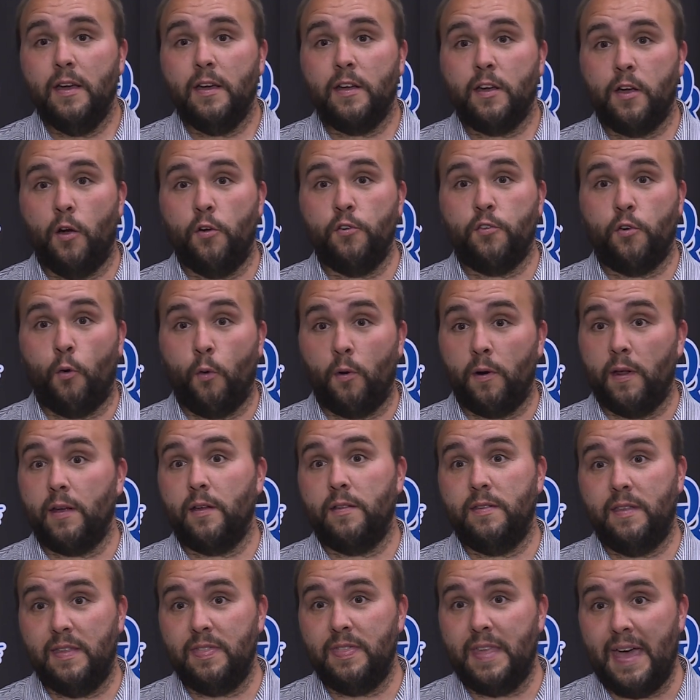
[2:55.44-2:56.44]
Coach
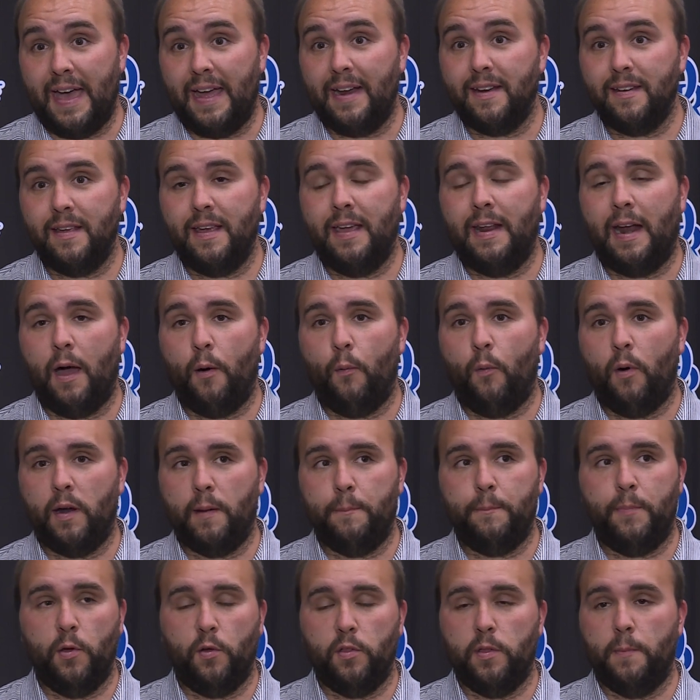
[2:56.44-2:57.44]
Hornik did that, and I want
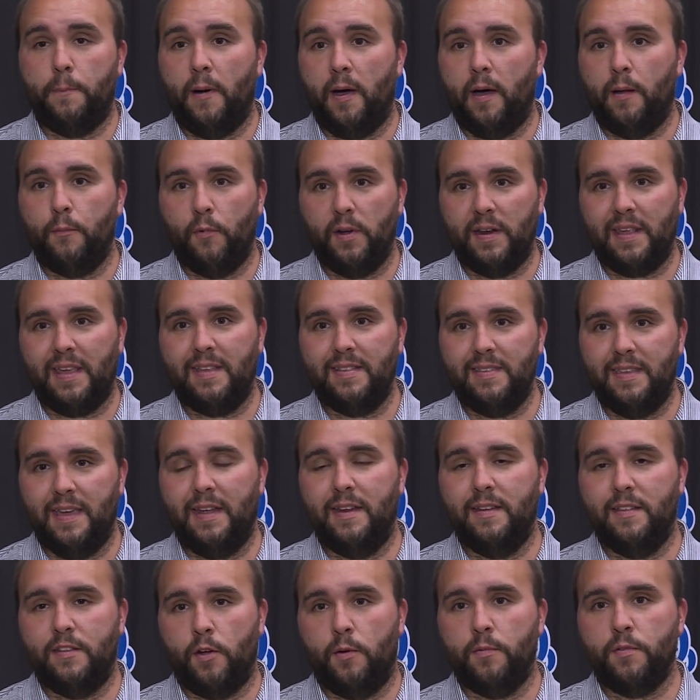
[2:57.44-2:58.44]
to build upon what he
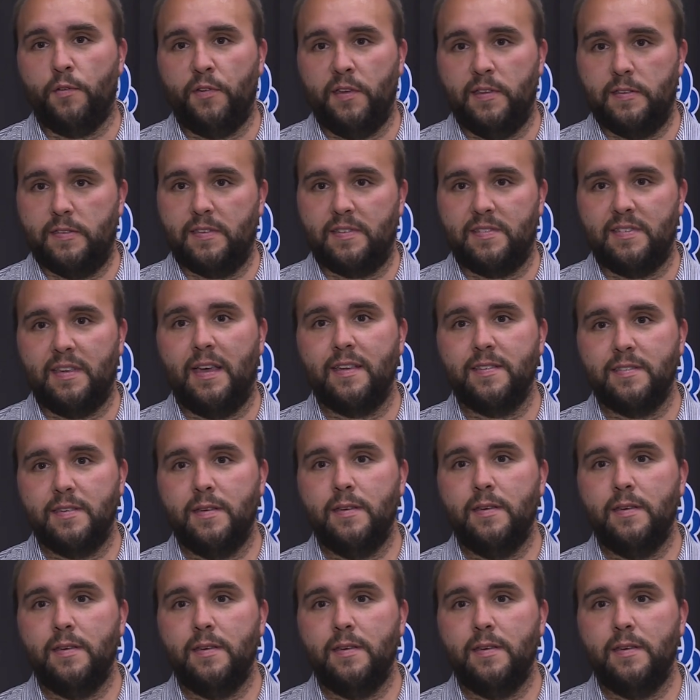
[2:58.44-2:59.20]
did in terms of his success.